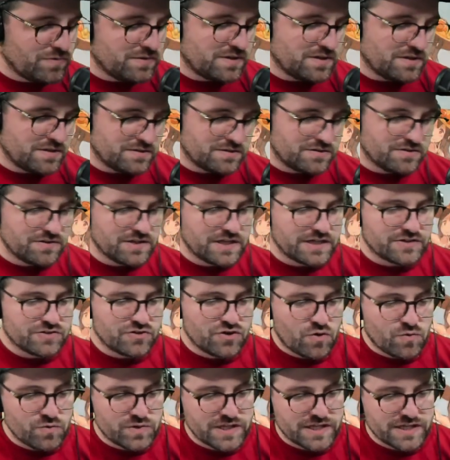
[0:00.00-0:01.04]
they're like,
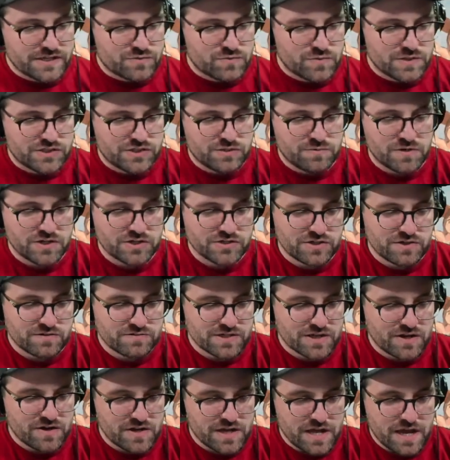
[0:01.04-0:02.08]
no one likes Wishiwashi. I was
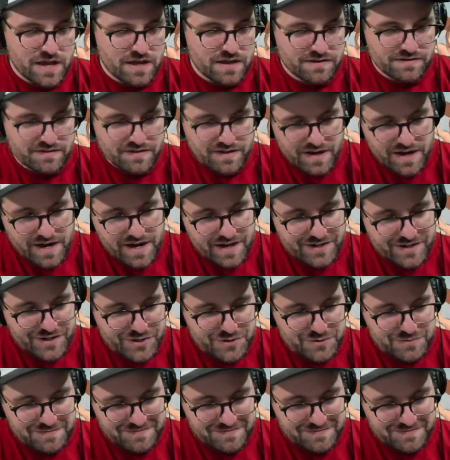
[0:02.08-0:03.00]
like, oh yeah, I do.